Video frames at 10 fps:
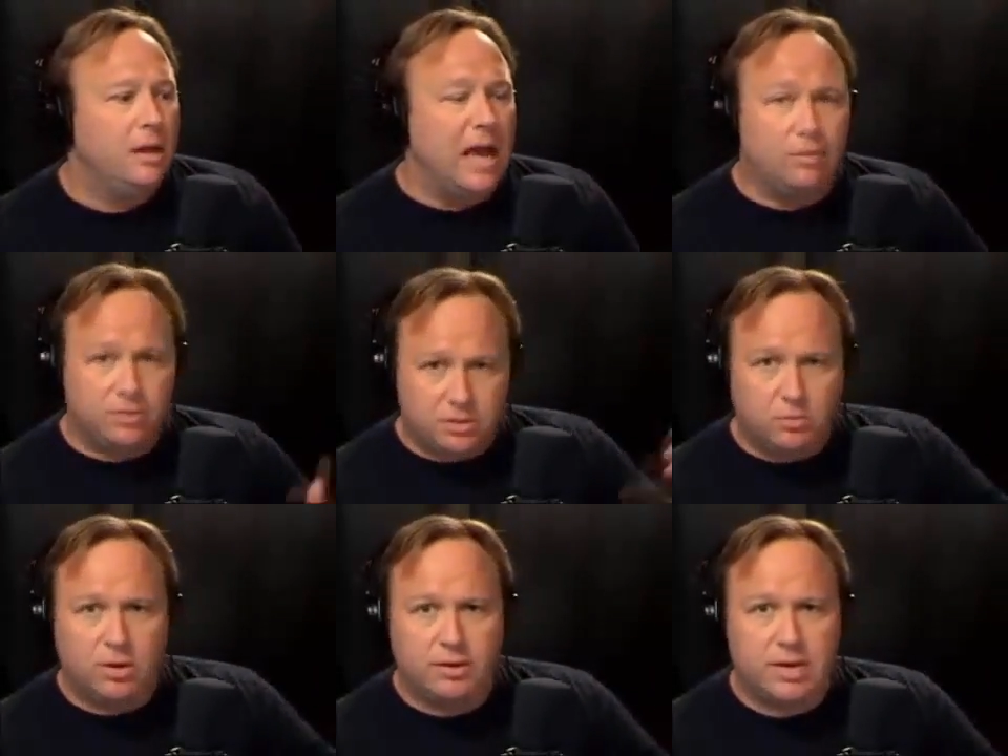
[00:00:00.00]
I was
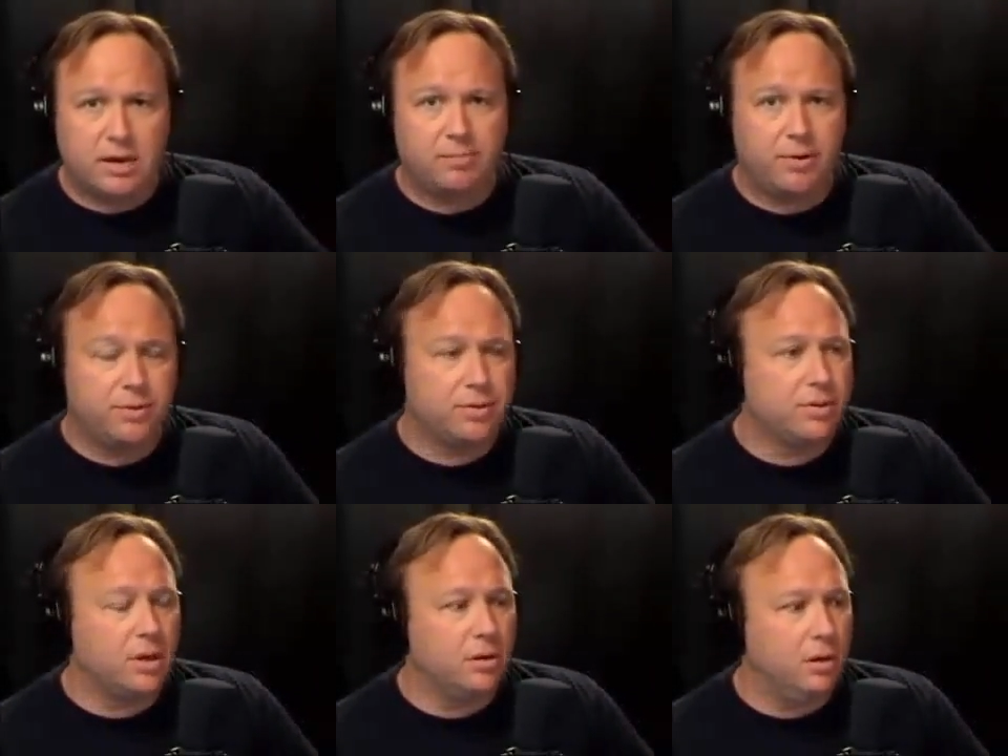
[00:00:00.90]
one of the executive
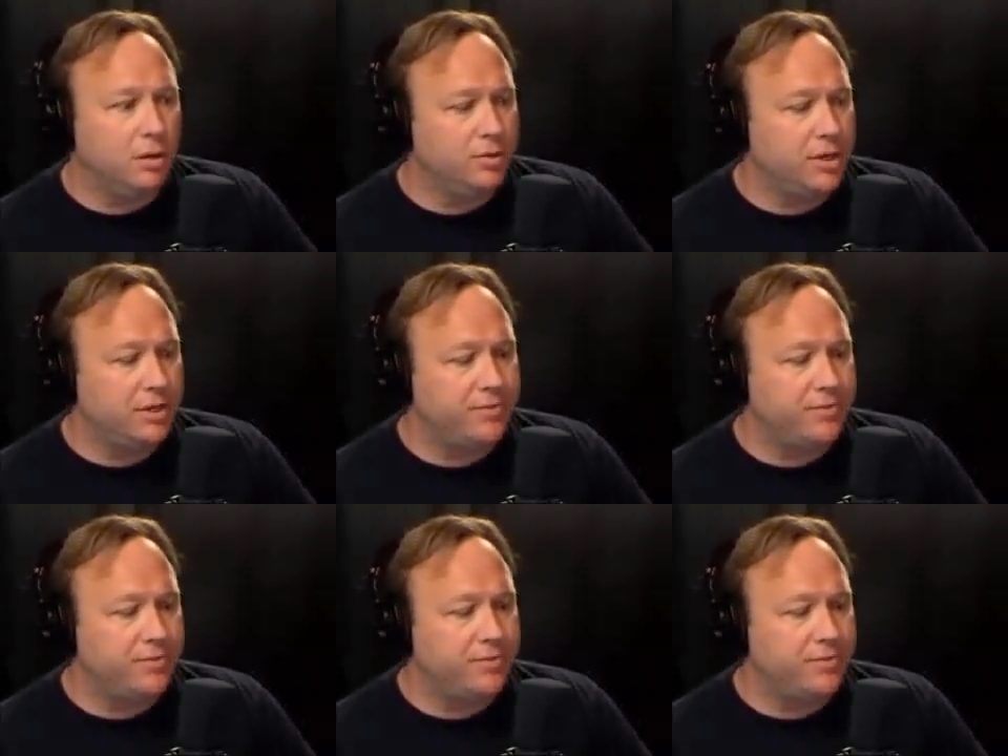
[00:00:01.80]
producers on Loose Change